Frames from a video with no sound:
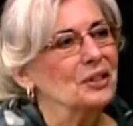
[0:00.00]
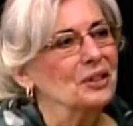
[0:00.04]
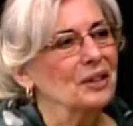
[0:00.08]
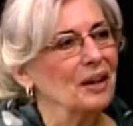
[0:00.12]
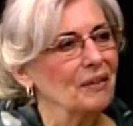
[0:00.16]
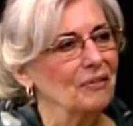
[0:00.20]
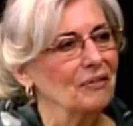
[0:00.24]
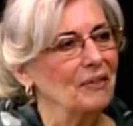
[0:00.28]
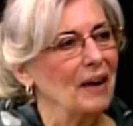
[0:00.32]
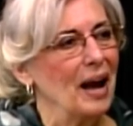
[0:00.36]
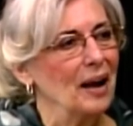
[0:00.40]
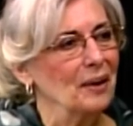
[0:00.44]

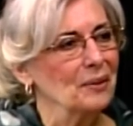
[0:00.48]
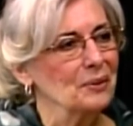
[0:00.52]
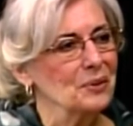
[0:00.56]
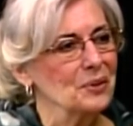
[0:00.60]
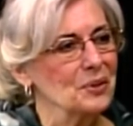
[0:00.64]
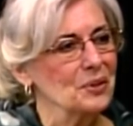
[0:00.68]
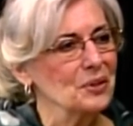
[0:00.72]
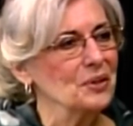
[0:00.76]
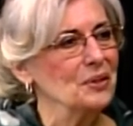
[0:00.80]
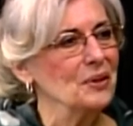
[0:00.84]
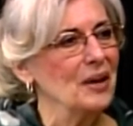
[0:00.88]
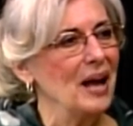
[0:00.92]
enough
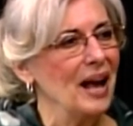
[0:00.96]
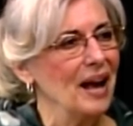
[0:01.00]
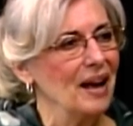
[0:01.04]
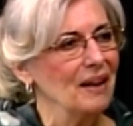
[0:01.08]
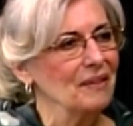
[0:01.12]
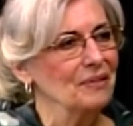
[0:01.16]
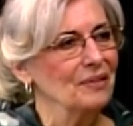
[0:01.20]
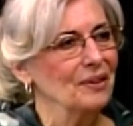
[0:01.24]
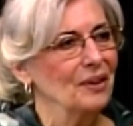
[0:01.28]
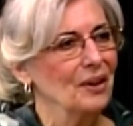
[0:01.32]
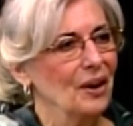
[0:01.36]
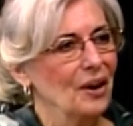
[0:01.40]
house to
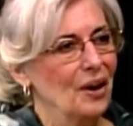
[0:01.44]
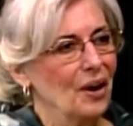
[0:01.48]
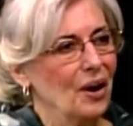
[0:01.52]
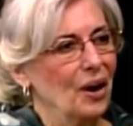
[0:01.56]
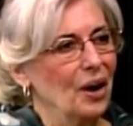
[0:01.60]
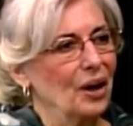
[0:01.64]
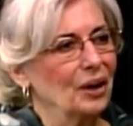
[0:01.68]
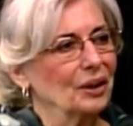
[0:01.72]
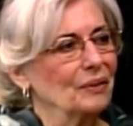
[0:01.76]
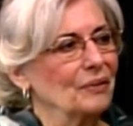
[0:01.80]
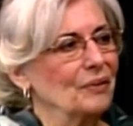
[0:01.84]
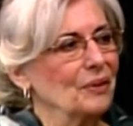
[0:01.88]
have I
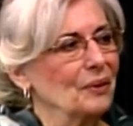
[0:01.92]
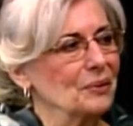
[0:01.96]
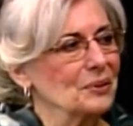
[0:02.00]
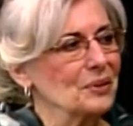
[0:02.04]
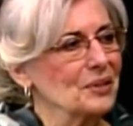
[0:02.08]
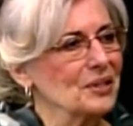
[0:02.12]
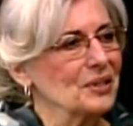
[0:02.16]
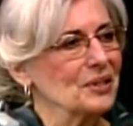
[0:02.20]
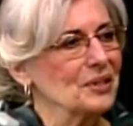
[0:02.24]
all of those